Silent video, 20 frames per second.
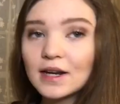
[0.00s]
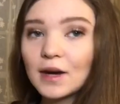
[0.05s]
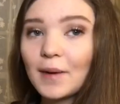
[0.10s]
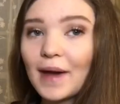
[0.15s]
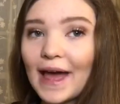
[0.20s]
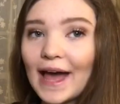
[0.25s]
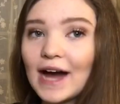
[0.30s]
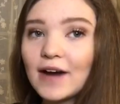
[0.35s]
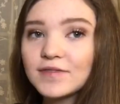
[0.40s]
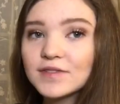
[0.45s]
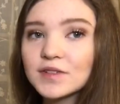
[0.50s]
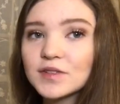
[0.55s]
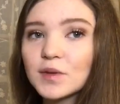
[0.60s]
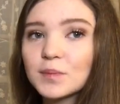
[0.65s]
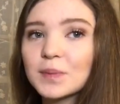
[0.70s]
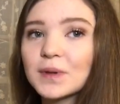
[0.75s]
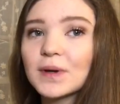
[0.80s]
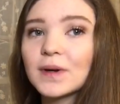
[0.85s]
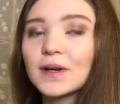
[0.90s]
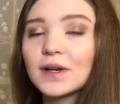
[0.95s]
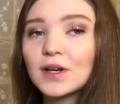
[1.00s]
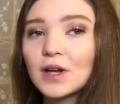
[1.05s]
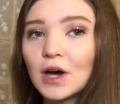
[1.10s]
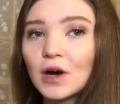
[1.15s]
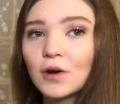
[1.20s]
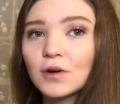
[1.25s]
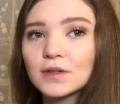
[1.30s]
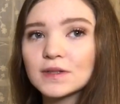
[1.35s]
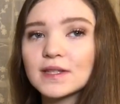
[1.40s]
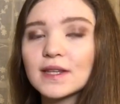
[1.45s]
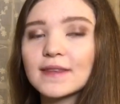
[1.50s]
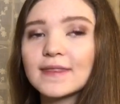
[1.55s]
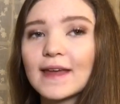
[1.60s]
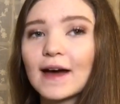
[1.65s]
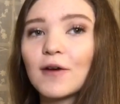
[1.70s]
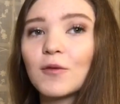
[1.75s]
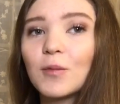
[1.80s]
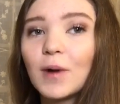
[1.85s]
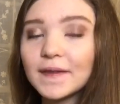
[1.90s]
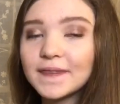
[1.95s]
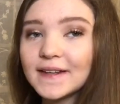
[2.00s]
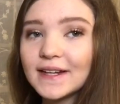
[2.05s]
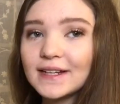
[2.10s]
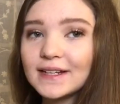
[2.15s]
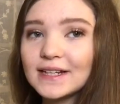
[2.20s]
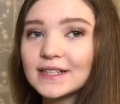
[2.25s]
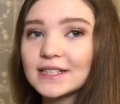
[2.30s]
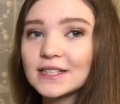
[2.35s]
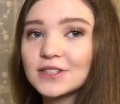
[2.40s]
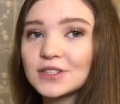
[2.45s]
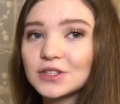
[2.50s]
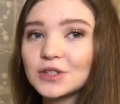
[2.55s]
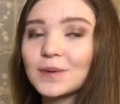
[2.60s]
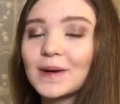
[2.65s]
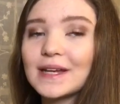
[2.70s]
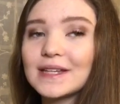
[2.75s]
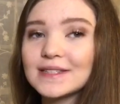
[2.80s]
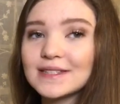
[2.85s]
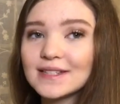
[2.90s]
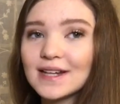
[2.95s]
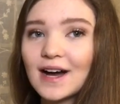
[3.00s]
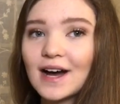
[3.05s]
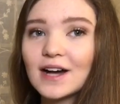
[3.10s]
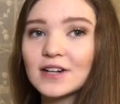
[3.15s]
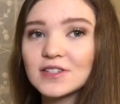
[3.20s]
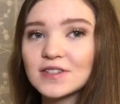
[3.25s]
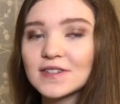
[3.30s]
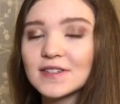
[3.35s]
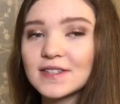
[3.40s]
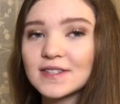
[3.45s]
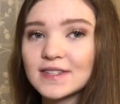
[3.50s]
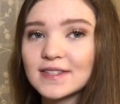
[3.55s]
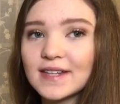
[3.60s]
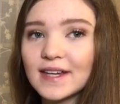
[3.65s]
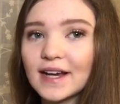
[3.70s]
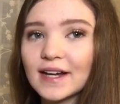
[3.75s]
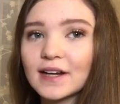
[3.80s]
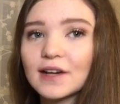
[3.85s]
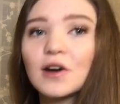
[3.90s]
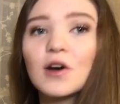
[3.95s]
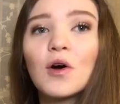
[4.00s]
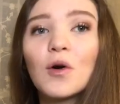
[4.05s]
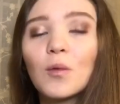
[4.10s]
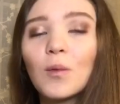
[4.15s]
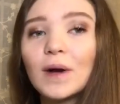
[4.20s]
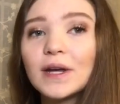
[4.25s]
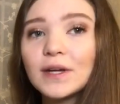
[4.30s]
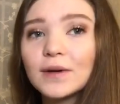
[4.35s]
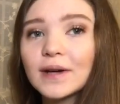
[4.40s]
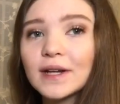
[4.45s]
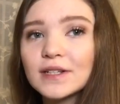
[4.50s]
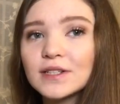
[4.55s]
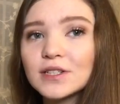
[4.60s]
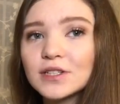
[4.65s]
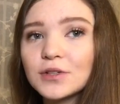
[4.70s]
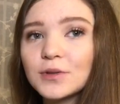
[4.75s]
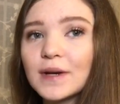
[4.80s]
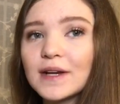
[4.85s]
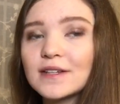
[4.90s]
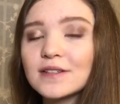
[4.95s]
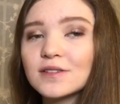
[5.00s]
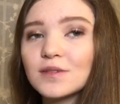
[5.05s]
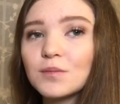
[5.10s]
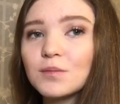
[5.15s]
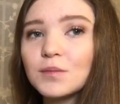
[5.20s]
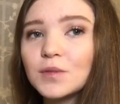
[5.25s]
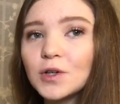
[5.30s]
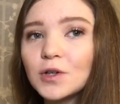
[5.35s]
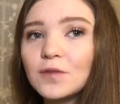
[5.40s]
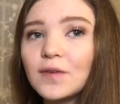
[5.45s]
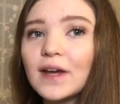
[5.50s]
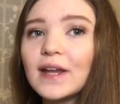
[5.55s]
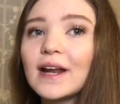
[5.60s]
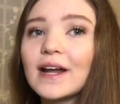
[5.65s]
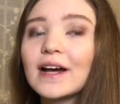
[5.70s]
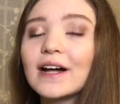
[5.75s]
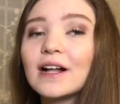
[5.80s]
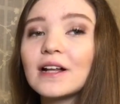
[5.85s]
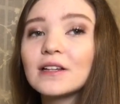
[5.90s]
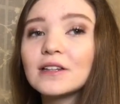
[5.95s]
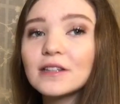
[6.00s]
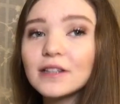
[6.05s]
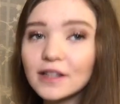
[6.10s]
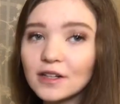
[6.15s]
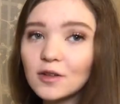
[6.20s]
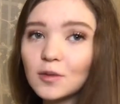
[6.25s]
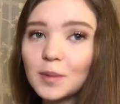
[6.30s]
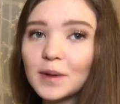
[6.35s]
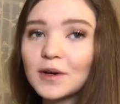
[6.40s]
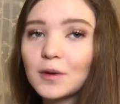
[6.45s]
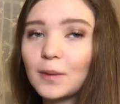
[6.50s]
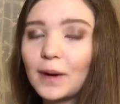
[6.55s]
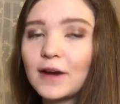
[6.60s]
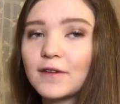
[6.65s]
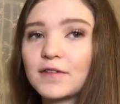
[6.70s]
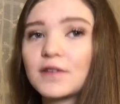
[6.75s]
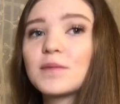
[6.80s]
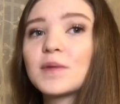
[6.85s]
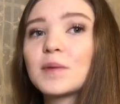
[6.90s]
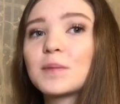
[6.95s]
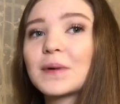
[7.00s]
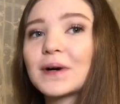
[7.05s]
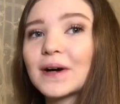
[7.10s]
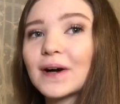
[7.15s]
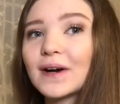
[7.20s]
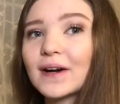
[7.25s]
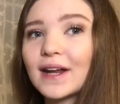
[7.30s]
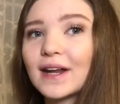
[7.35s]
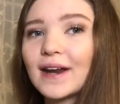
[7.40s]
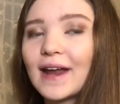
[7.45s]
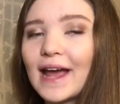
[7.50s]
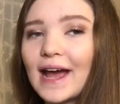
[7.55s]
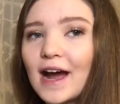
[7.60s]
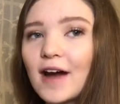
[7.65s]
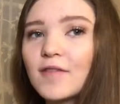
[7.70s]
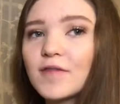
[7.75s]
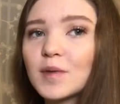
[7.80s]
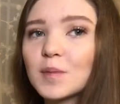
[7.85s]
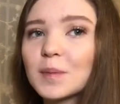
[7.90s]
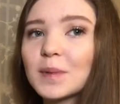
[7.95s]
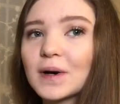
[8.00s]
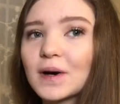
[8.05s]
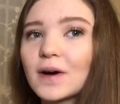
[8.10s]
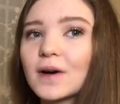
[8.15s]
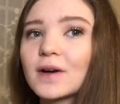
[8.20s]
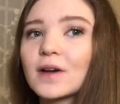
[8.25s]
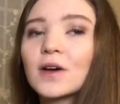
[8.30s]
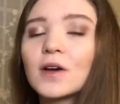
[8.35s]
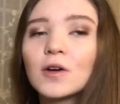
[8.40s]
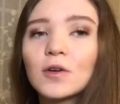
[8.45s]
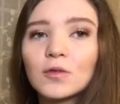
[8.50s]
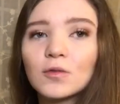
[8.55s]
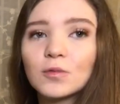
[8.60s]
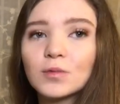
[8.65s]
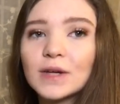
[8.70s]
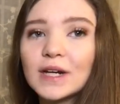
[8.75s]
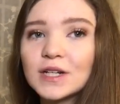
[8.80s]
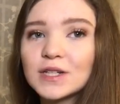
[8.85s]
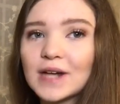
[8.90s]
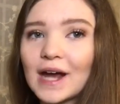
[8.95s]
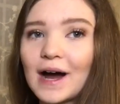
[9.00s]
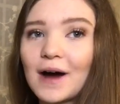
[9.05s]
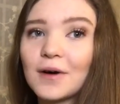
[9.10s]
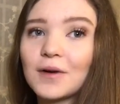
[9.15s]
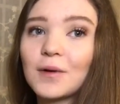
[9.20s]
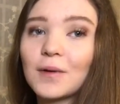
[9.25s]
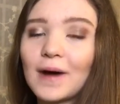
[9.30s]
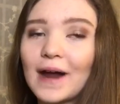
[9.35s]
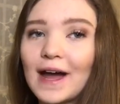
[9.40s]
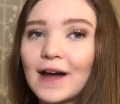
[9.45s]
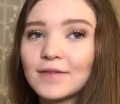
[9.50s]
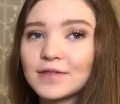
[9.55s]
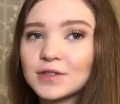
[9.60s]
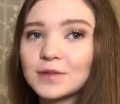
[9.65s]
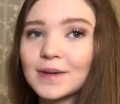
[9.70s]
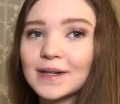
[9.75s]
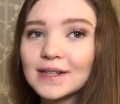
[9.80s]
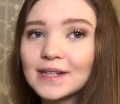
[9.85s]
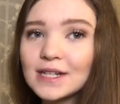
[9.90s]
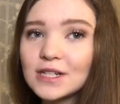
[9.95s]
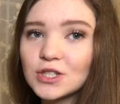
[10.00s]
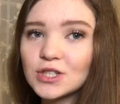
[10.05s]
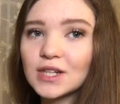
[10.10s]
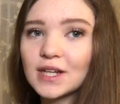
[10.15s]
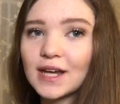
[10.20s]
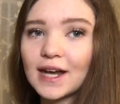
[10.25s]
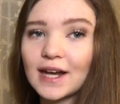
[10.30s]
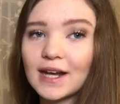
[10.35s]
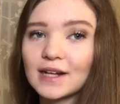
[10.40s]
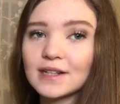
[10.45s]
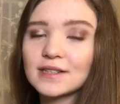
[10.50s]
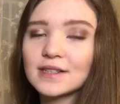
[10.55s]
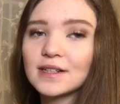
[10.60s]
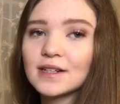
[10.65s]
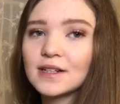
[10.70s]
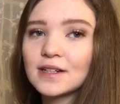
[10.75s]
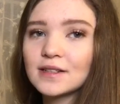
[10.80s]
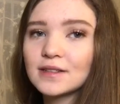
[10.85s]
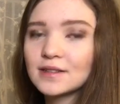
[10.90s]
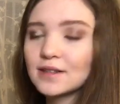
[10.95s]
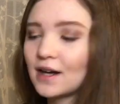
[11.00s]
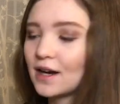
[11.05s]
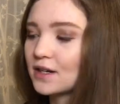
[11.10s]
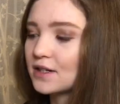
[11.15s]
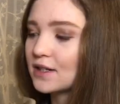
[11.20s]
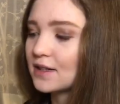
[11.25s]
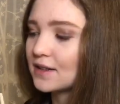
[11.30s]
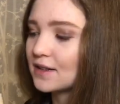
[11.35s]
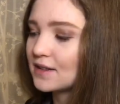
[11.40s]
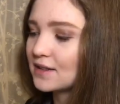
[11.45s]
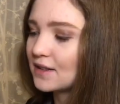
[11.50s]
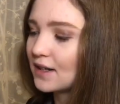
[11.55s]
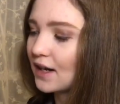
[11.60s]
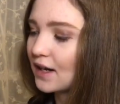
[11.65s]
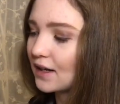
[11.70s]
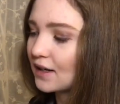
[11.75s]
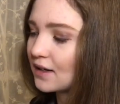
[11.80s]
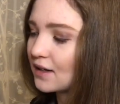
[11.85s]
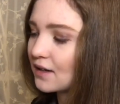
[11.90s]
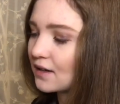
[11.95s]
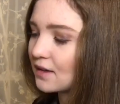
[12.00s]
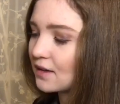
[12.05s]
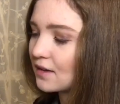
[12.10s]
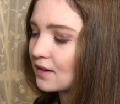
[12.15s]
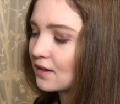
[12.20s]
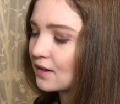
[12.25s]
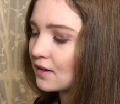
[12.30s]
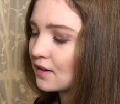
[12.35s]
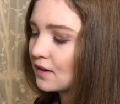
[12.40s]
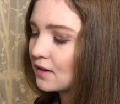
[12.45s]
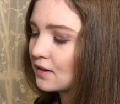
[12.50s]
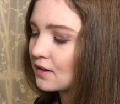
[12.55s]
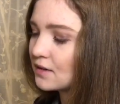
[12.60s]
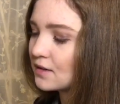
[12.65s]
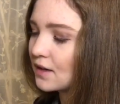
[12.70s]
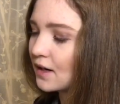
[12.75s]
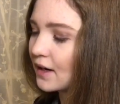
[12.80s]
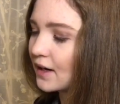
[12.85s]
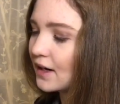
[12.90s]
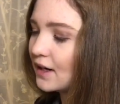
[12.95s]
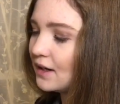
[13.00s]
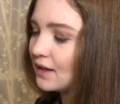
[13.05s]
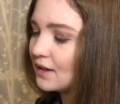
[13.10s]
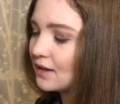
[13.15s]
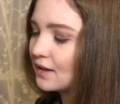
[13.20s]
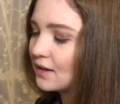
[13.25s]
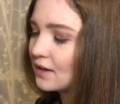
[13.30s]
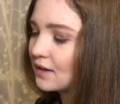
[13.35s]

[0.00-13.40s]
Now, after the bird knows that what they need to do is touch the stick, what you can do is move it a little bit away from the bird and have the bird reach out or have to initiate touching the stick. Target?